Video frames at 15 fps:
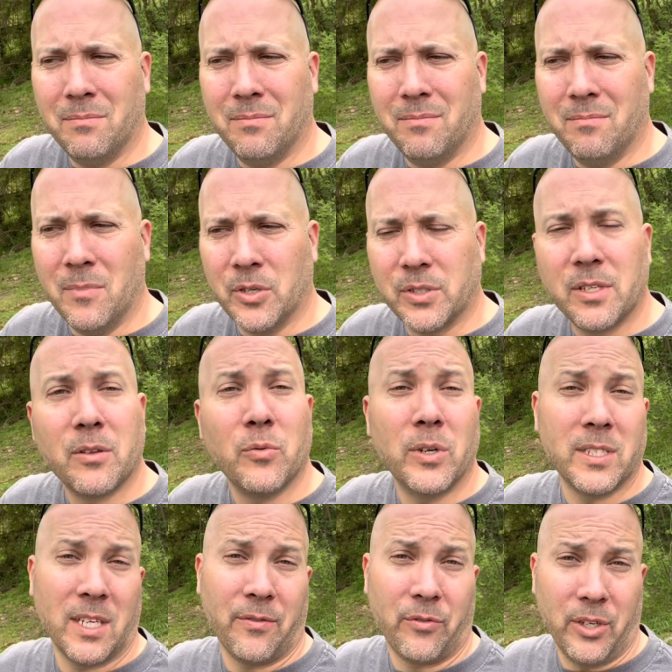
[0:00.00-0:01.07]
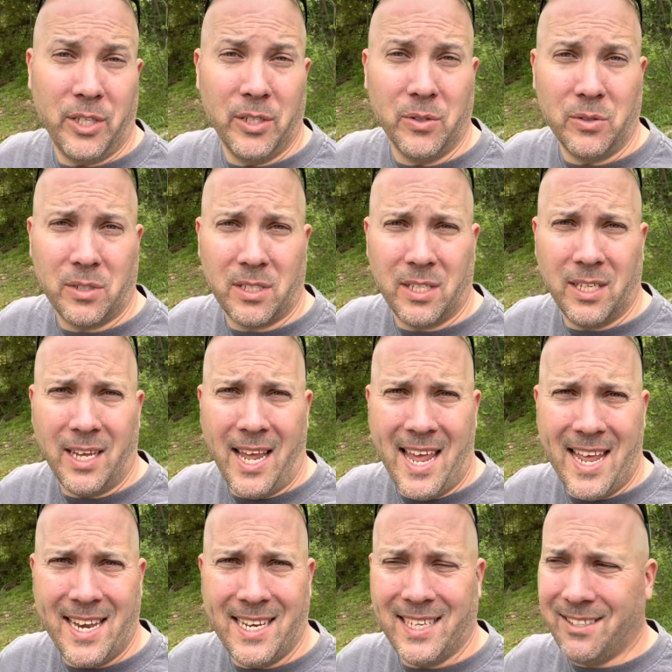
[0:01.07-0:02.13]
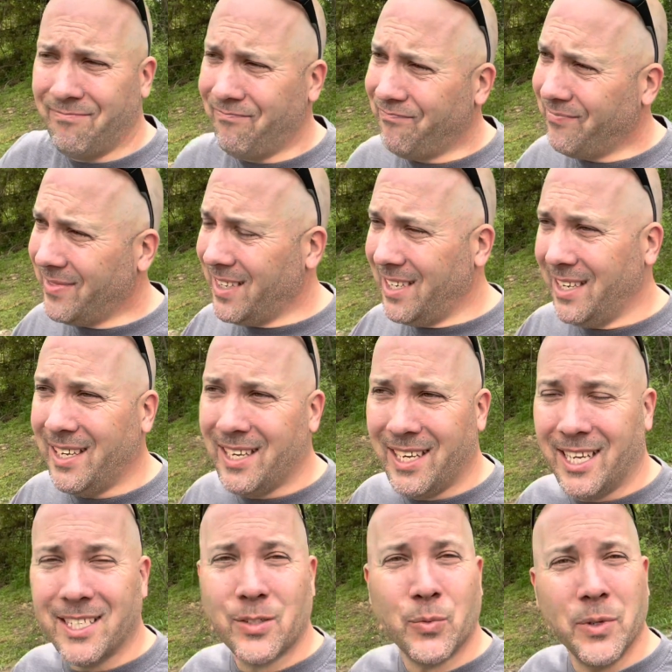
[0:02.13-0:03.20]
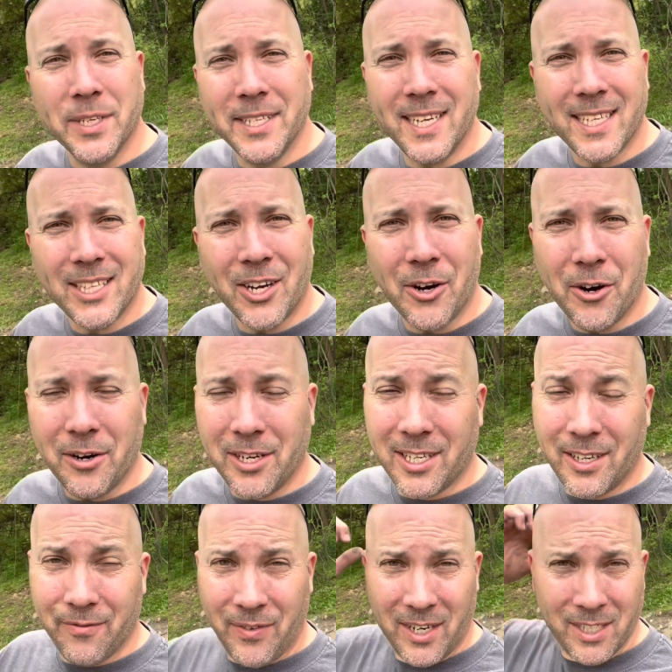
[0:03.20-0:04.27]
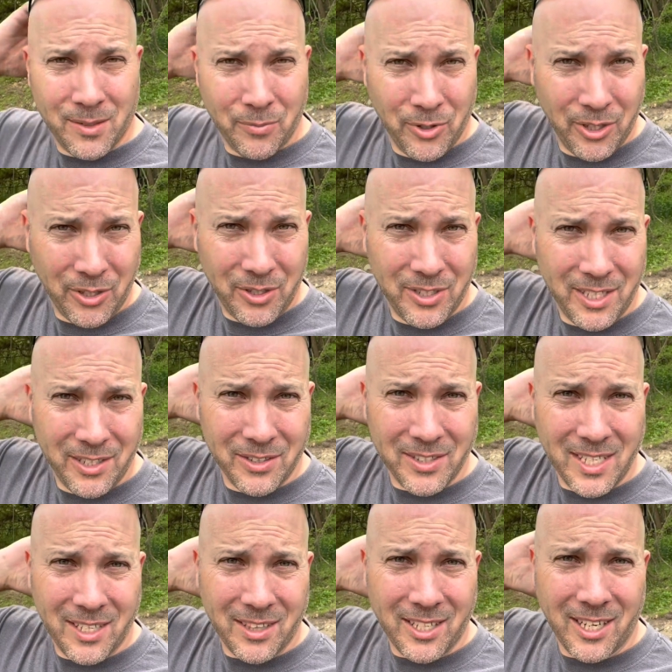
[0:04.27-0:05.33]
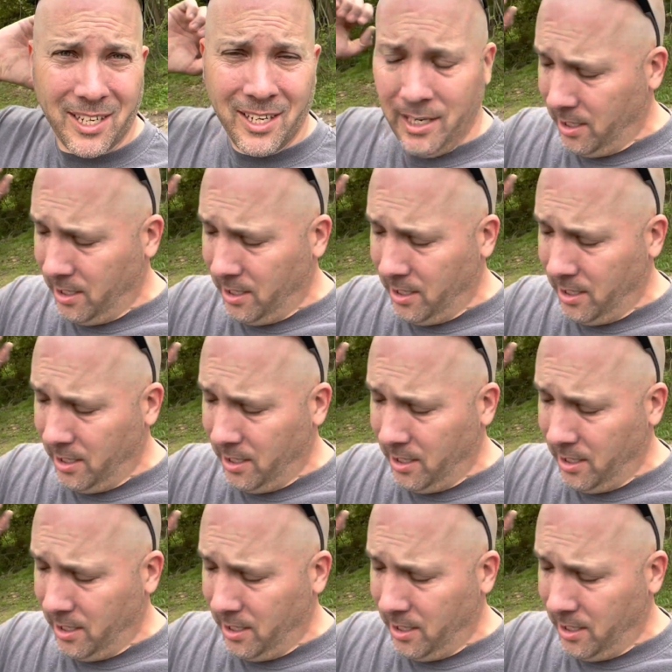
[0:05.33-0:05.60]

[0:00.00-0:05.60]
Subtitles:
Most of the ones I've reused, and it's really not that hard. You can find some really good deals out there.